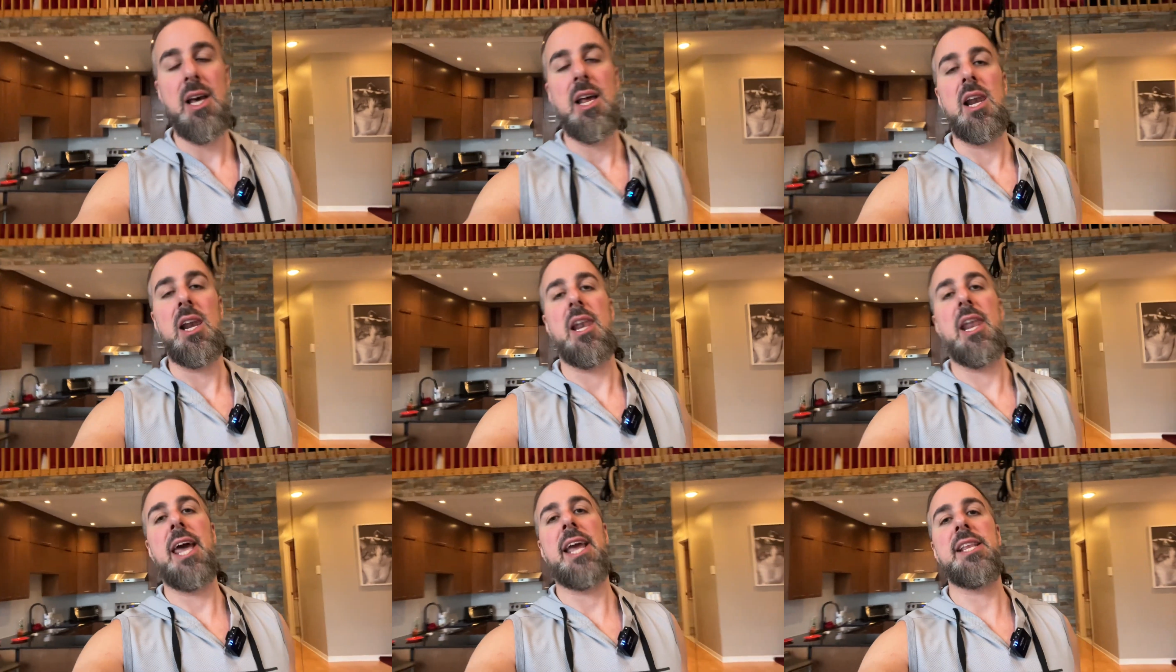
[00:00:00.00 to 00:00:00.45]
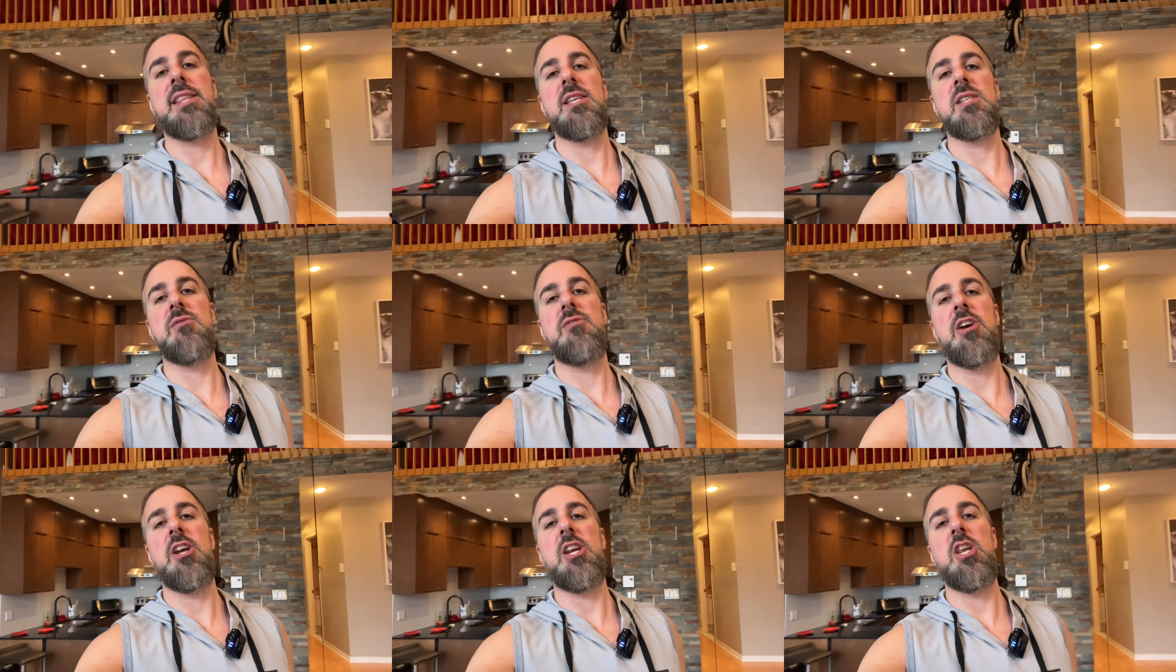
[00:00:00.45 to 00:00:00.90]
Like this
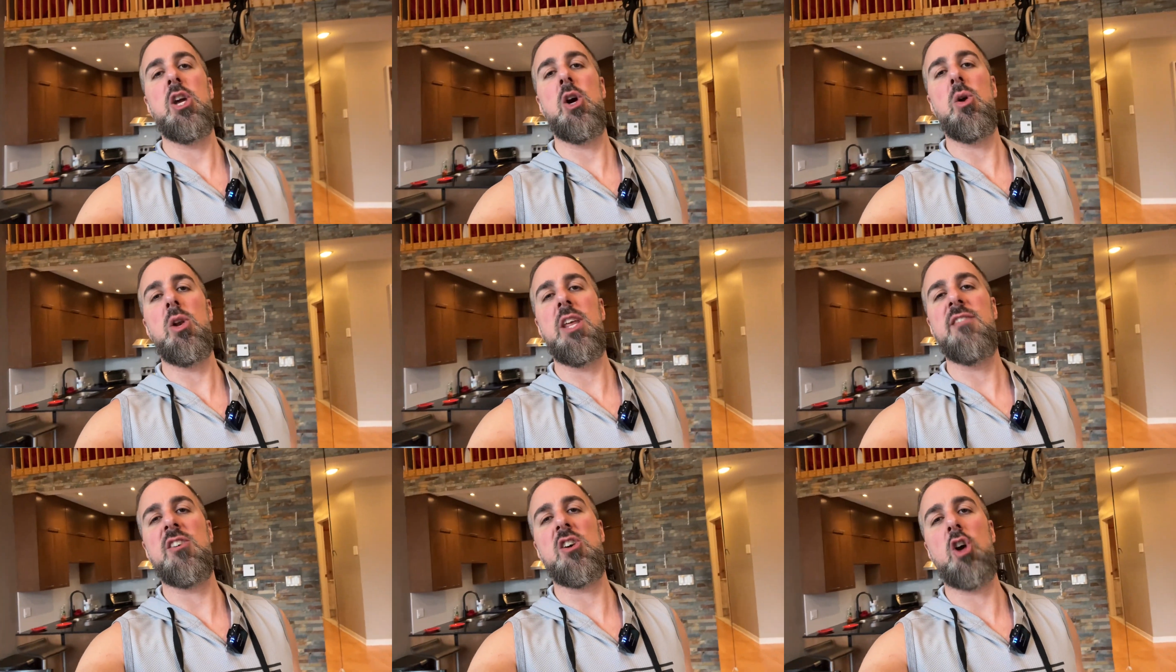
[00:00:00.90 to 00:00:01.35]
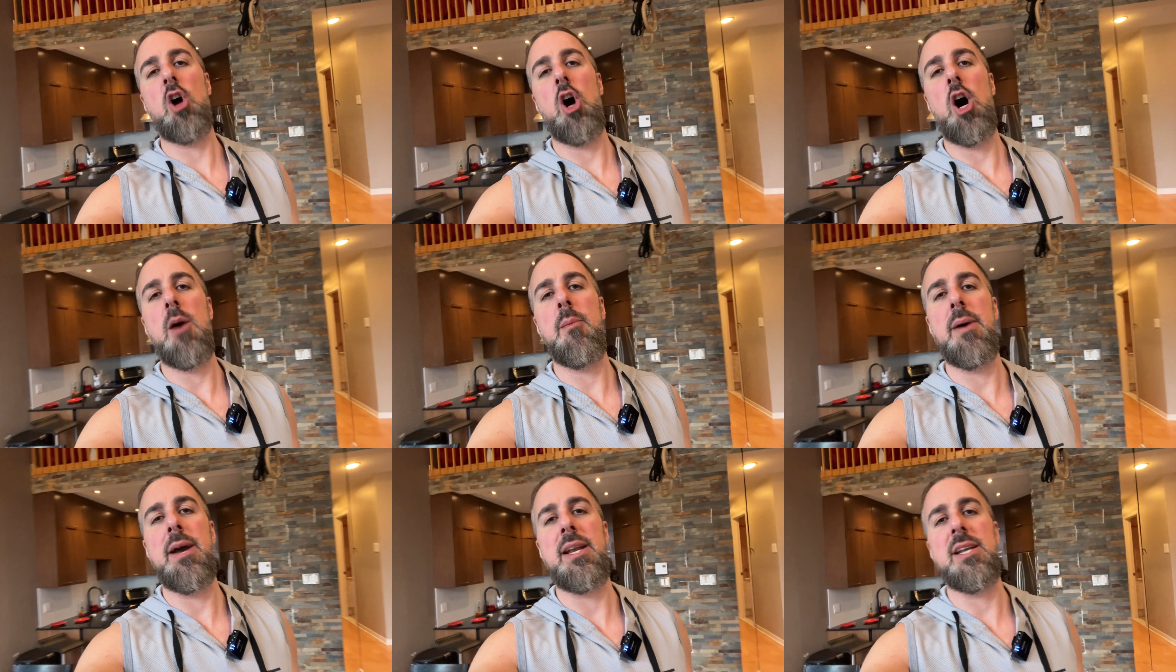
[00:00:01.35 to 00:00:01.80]
video, leave a
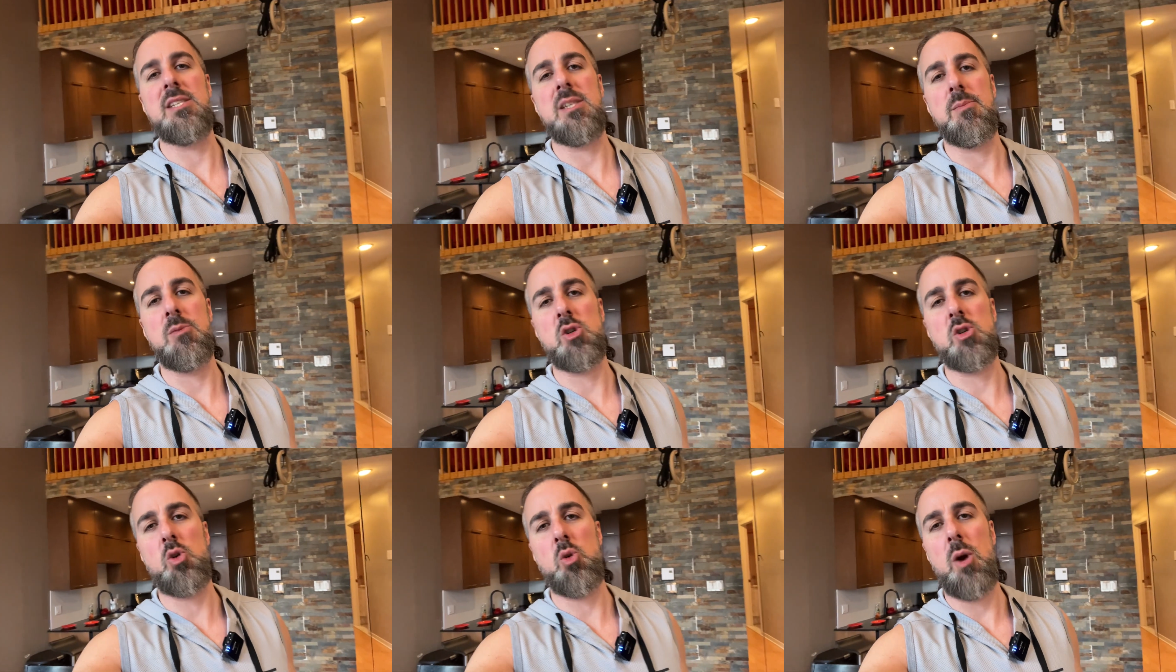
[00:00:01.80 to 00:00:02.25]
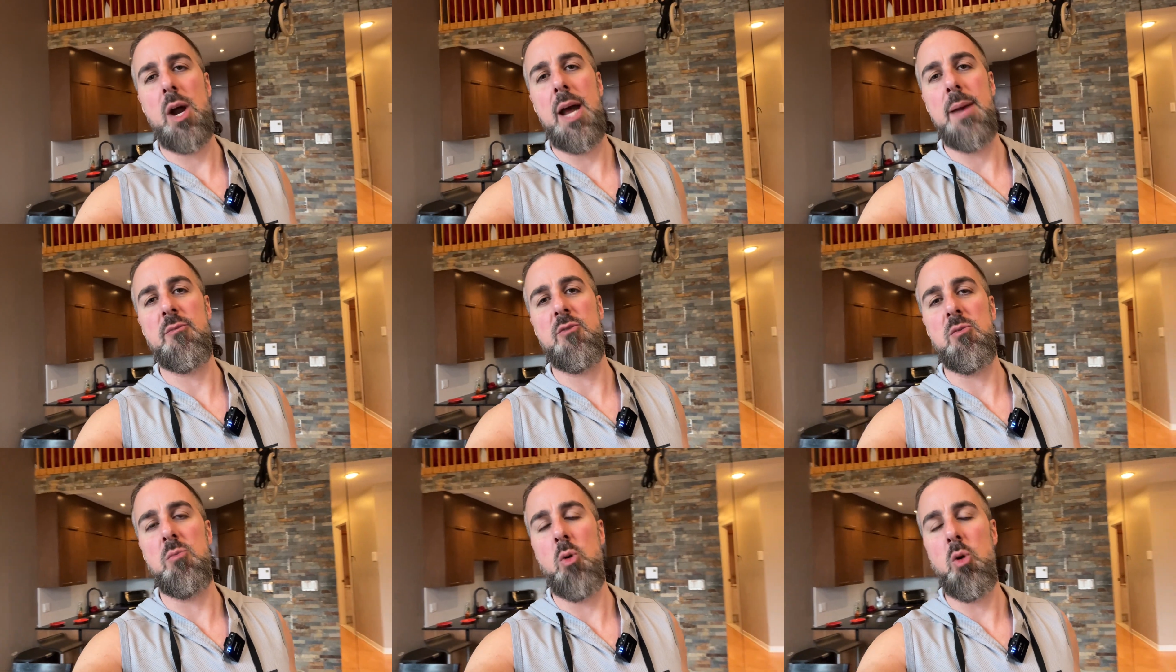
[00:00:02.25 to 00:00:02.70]
comment,
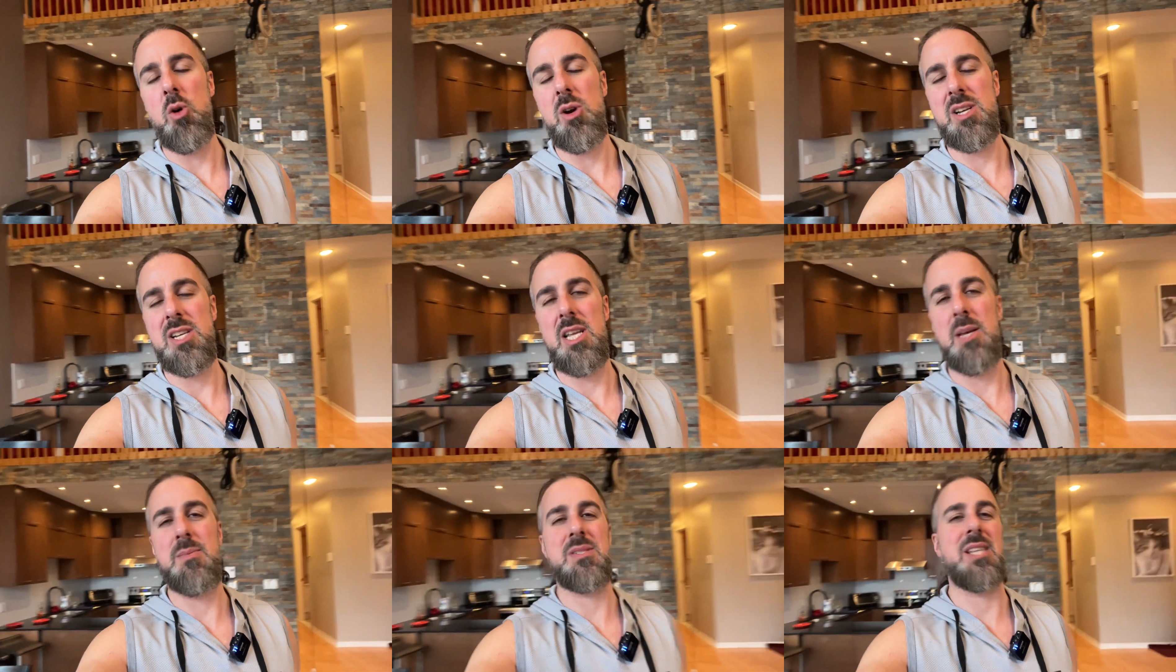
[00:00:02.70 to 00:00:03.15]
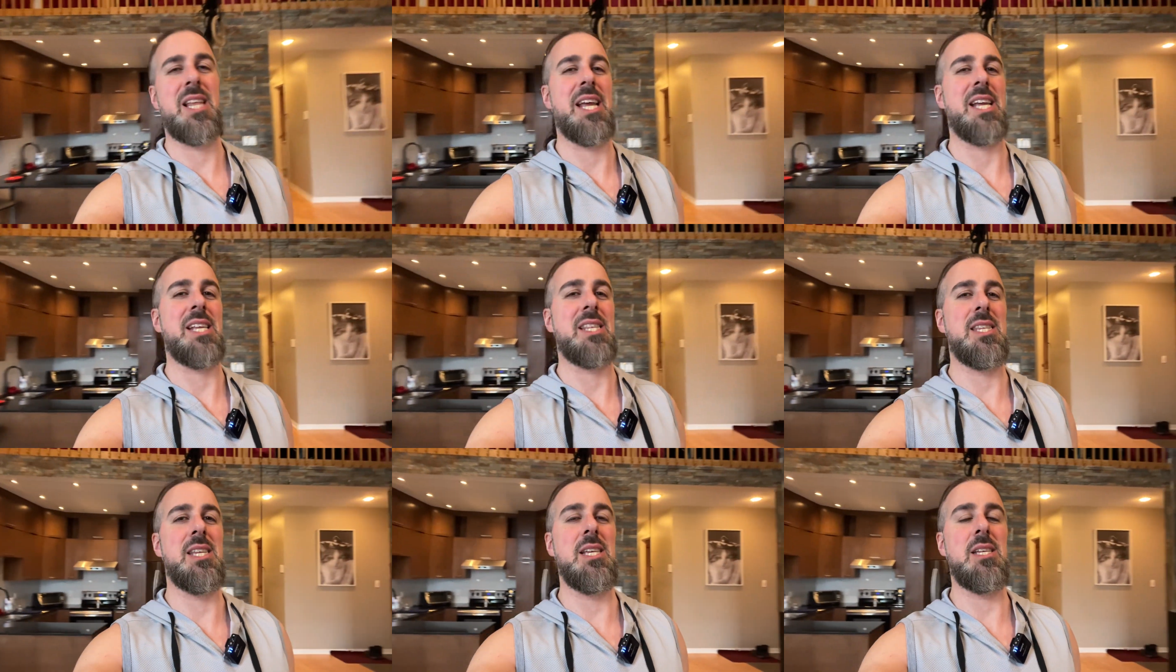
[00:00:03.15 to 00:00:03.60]
subscribe for more tips
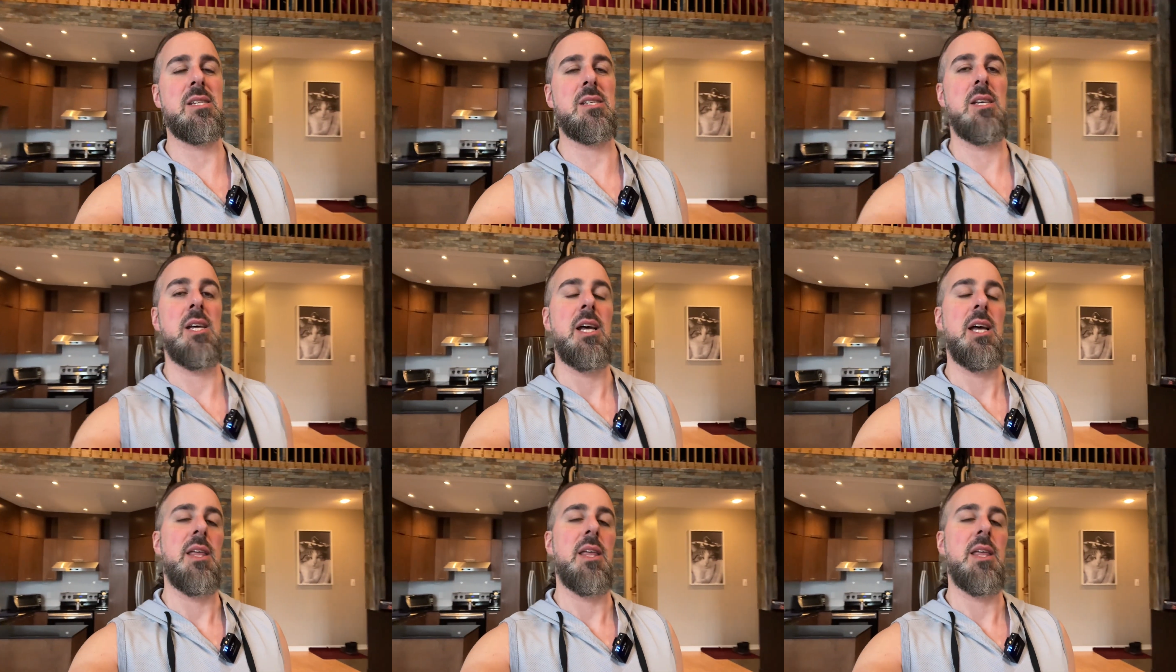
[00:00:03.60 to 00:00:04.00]
like this.